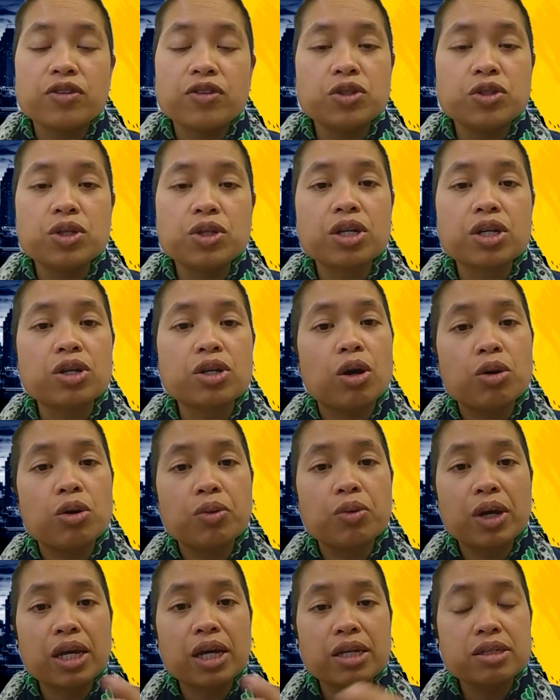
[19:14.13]
you can
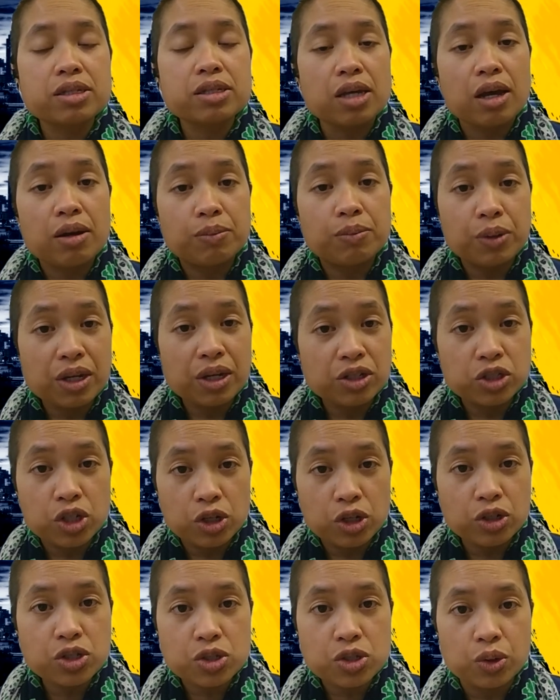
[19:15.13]
always bring it to
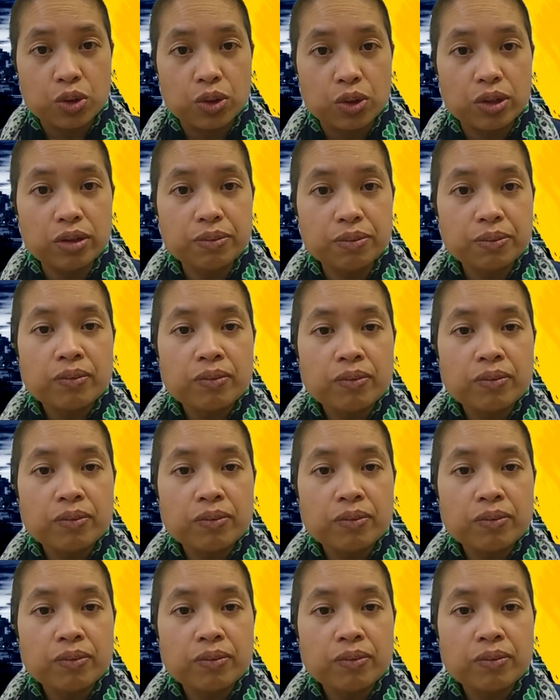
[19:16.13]
your school,